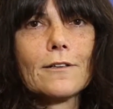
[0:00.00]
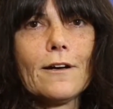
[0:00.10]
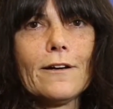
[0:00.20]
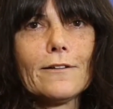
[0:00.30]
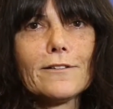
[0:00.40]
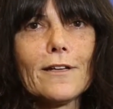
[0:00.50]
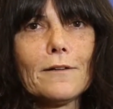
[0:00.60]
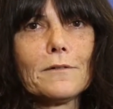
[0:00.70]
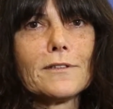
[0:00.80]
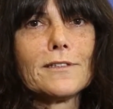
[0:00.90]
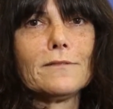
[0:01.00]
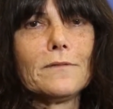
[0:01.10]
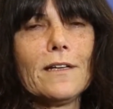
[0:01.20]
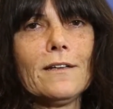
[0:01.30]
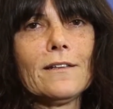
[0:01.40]
Kyle's, I was
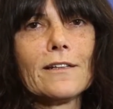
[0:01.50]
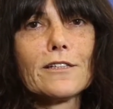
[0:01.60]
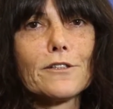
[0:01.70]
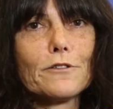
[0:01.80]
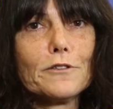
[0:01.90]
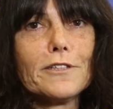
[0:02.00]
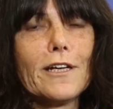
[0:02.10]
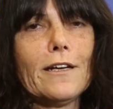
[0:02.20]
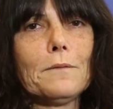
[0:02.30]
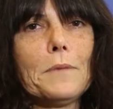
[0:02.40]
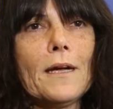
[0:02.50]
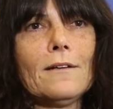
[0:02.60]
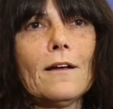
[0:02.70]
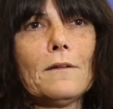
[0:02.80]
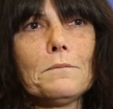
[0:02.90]
in excruciating
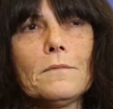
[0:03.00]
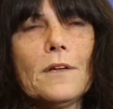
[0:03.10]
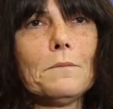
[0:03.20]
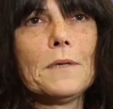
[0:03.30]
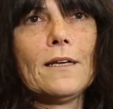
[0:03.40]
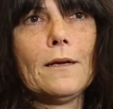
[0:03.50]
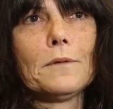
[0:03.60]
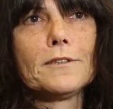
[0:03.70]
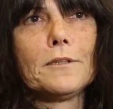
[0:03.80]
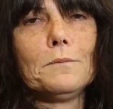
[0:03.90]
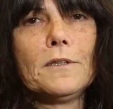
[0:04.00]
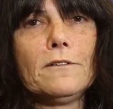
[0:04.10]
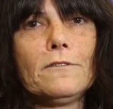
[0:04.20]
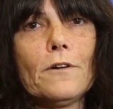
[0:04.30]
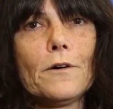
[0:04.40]
pain, not being able to
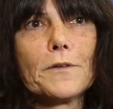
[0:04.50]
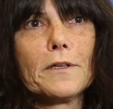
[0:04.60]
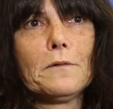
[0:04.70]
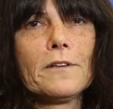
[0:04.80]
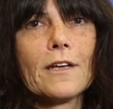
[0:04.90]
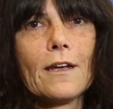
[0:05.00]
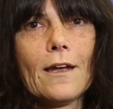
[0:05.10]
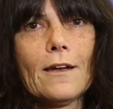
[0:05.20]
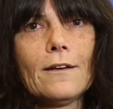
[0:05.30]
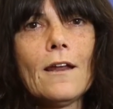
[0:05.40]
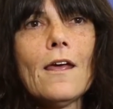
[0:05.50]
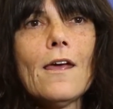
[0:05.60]
move, only with a cane,